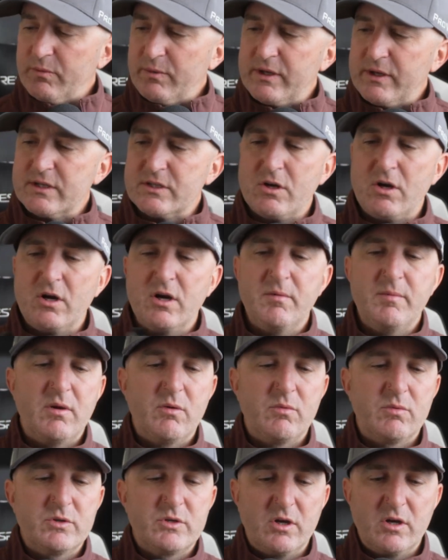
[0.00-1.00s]
we can talk about
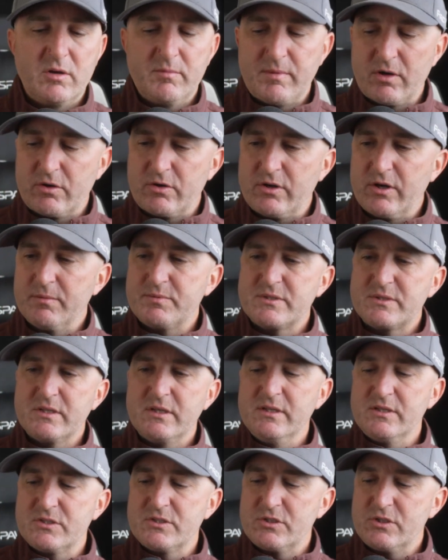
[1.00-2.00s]
when we're talking about grips
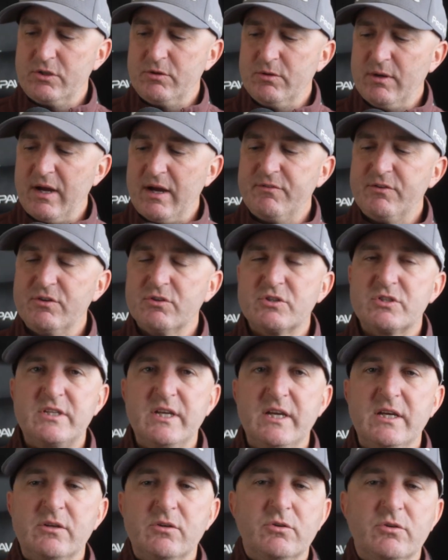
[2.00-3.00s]
is you have your
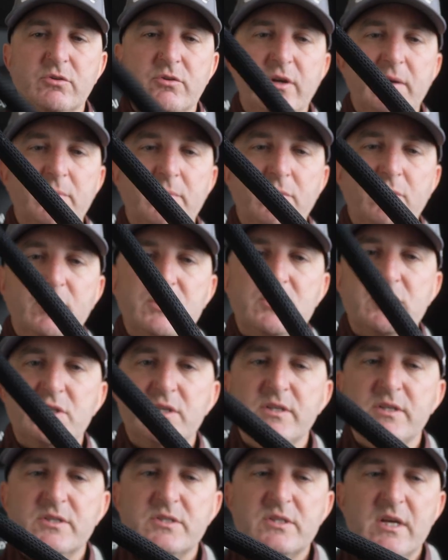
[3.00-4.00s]
standard grip, which
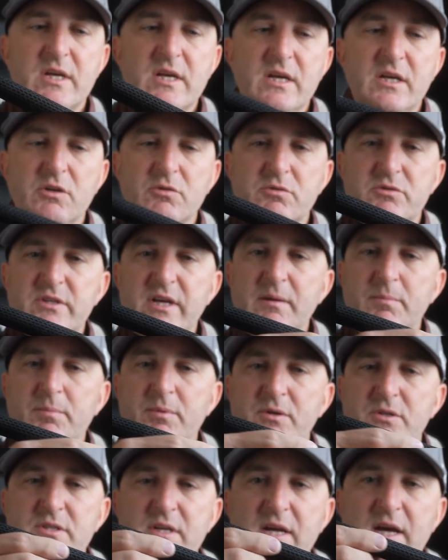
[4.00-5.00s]
is,
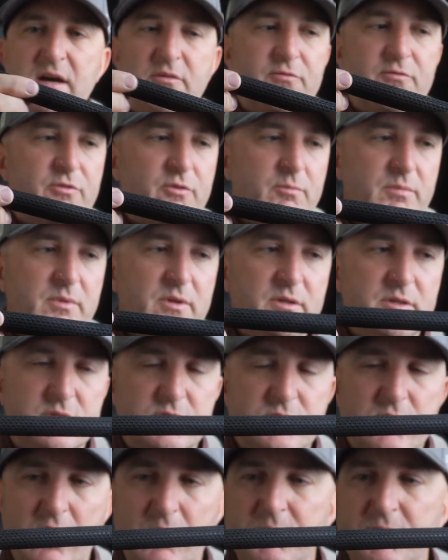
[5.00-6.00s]
tapers down from the
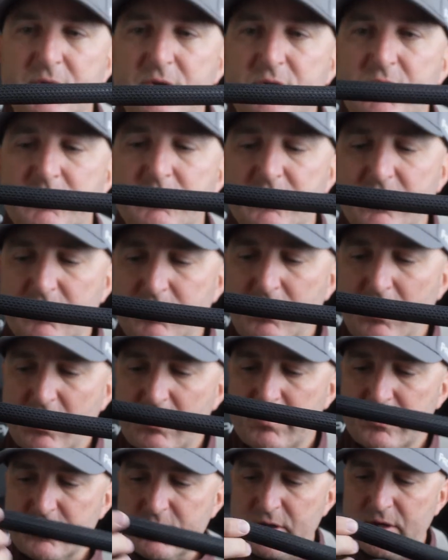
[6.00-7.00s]
top of the grip to the
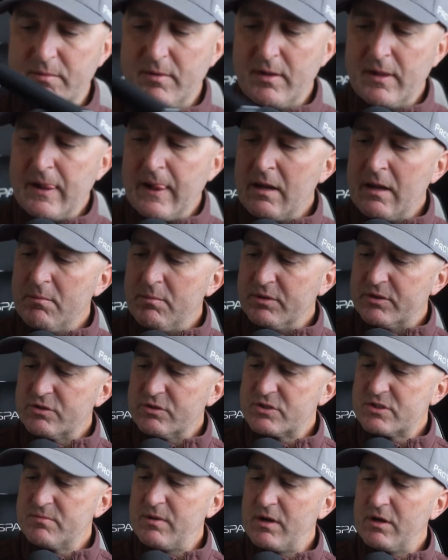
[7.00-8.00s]
bottom of the grip. But
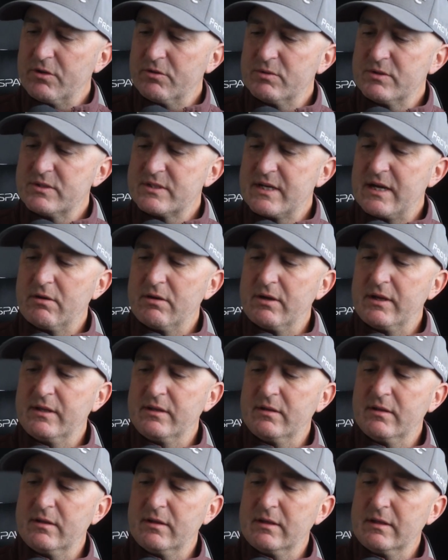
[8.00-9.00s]
there's some other ones out,
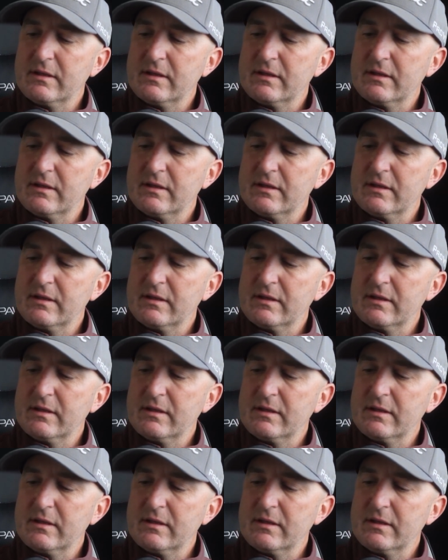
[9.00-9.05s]
and